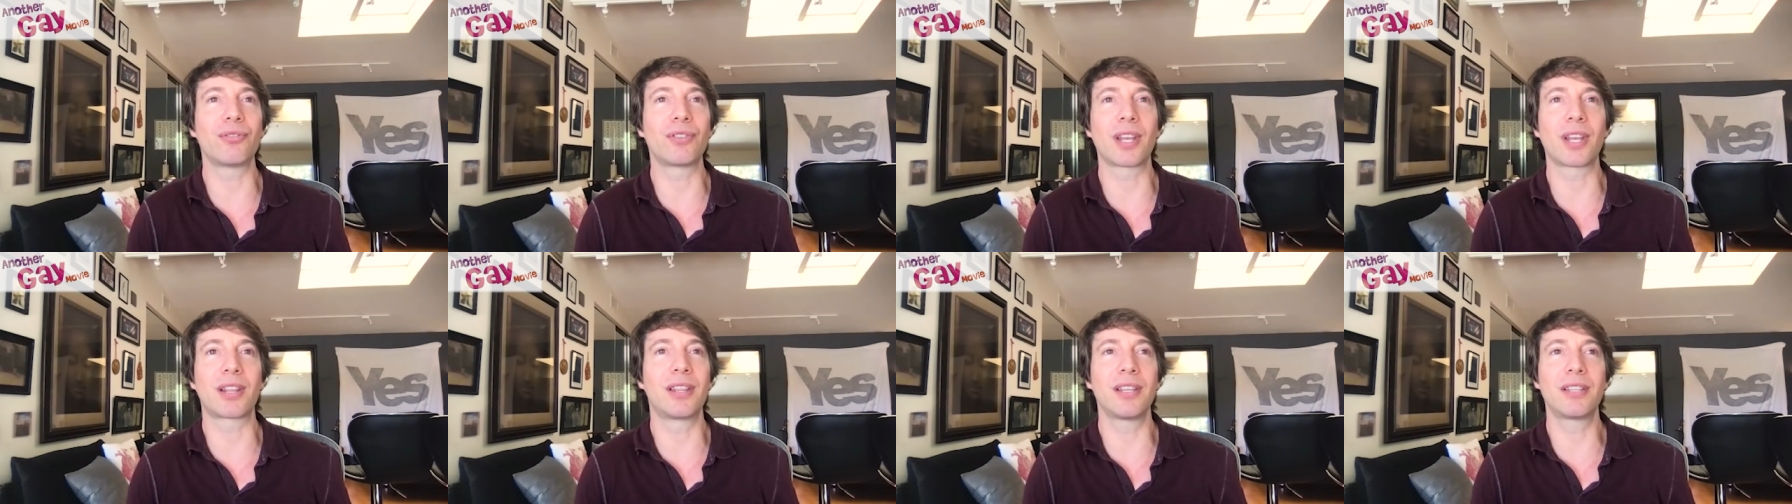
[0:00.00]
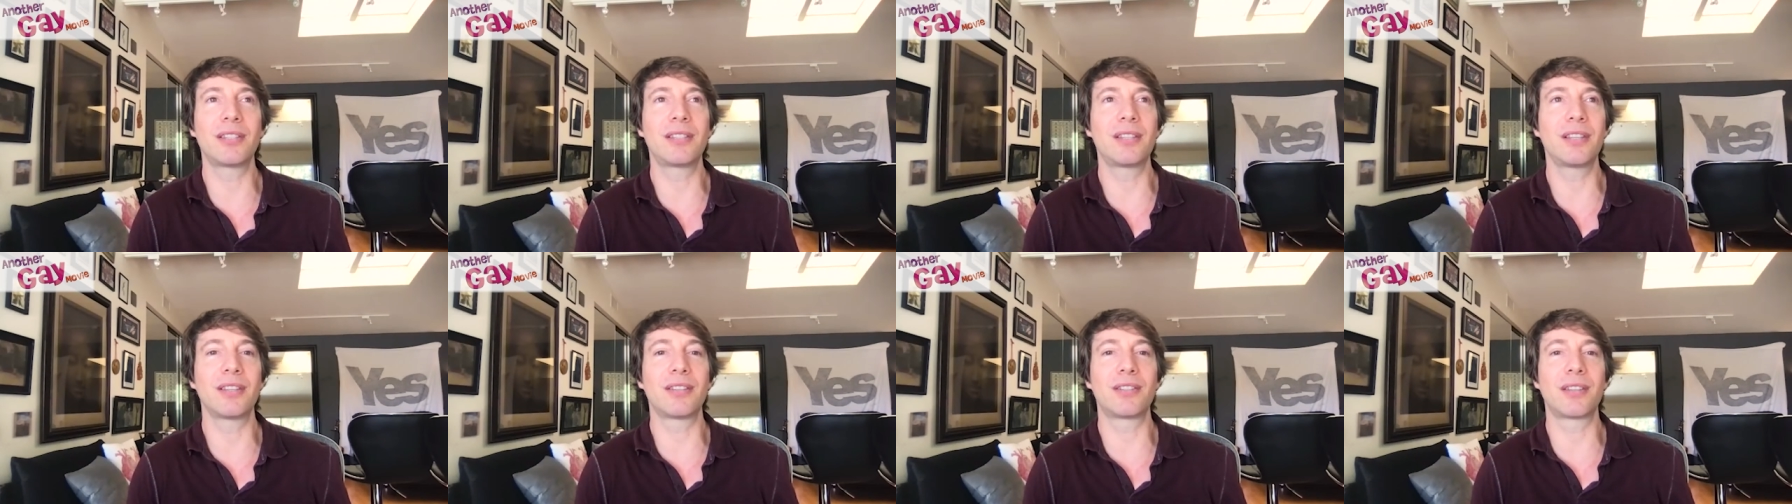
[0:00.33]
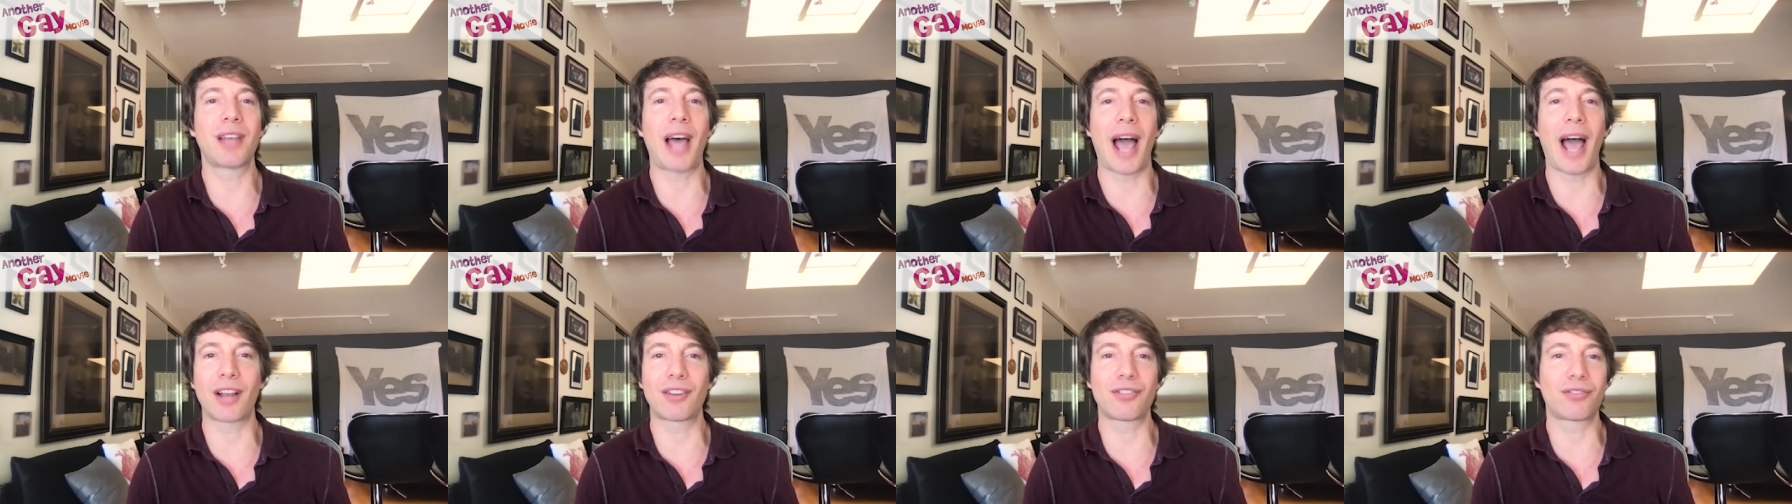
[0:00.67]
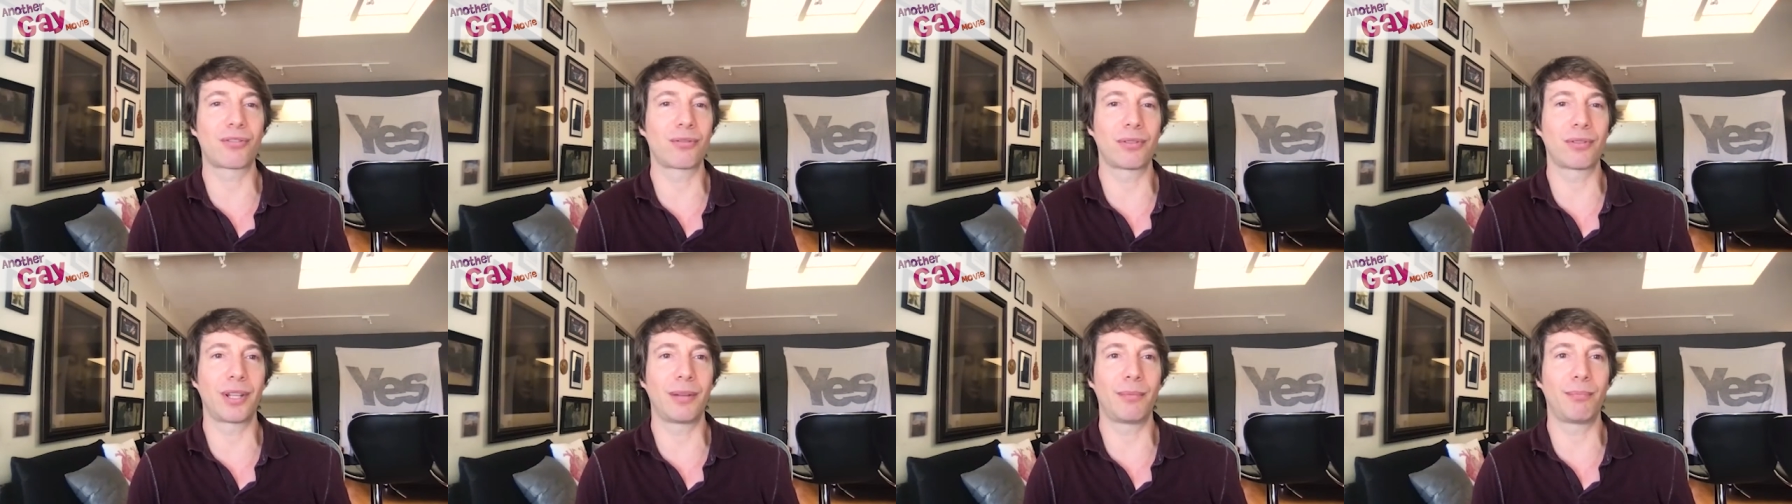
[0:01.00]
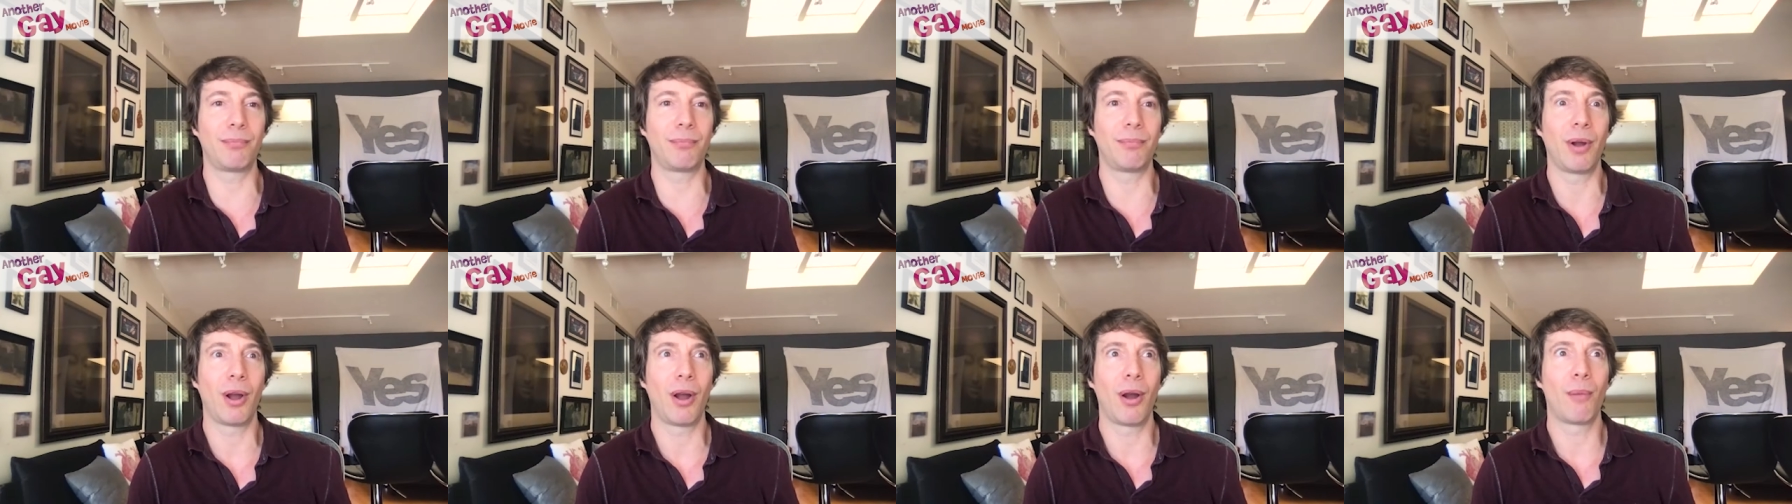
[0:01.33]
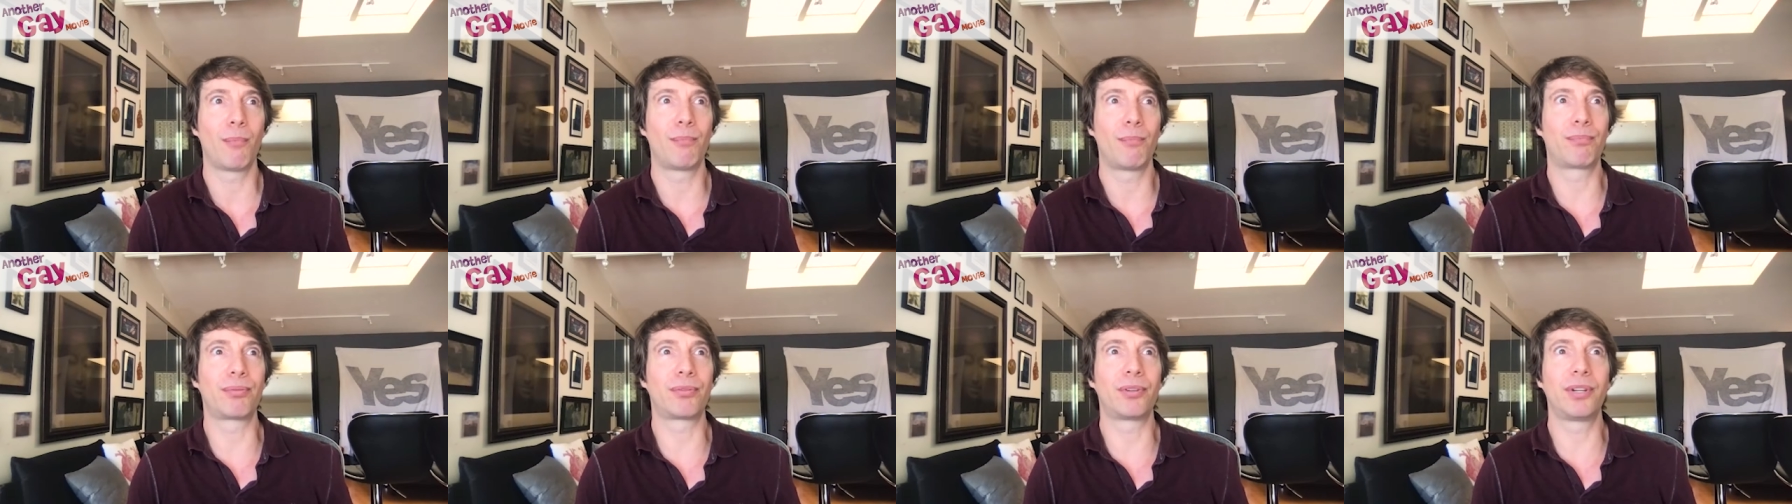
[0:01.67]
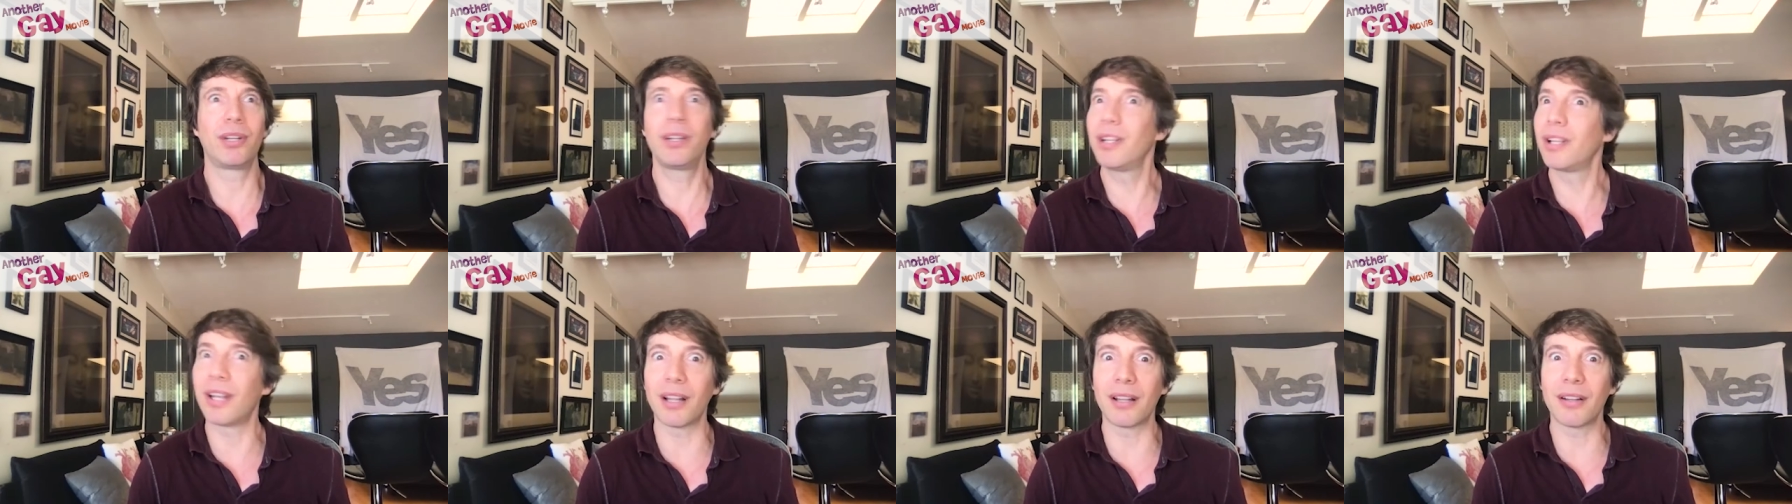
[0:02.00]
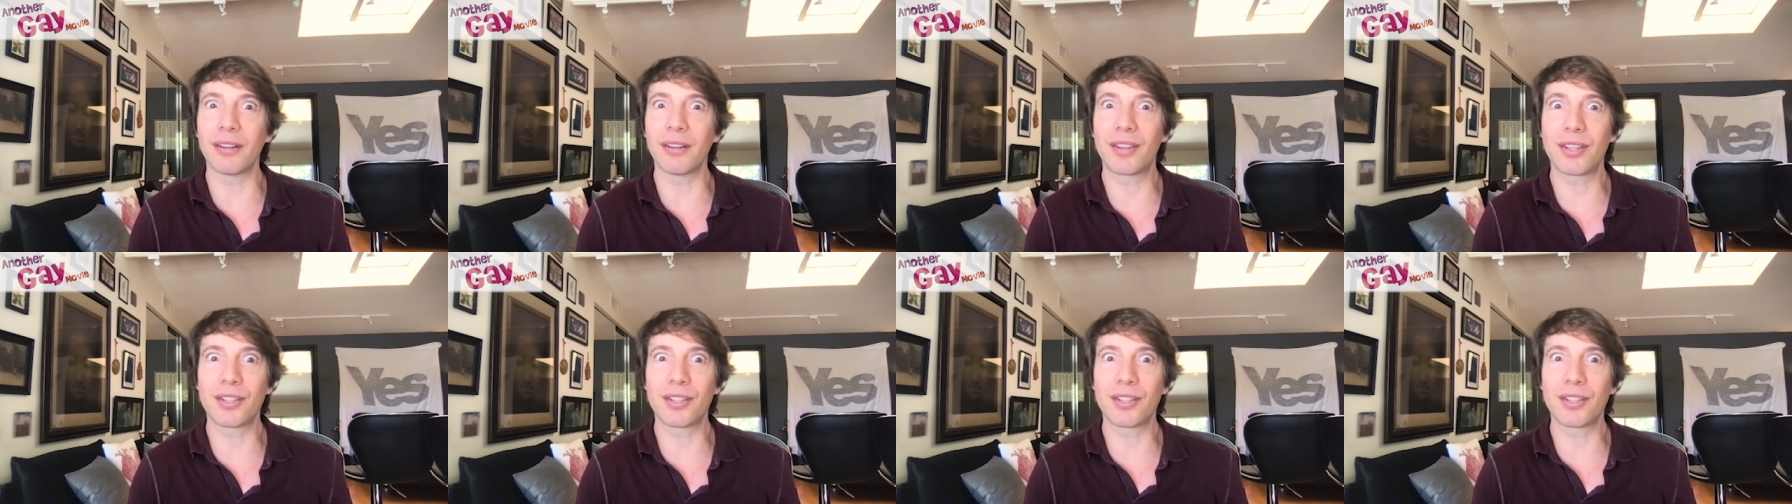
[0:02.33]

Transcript: Like, this is actually brilliant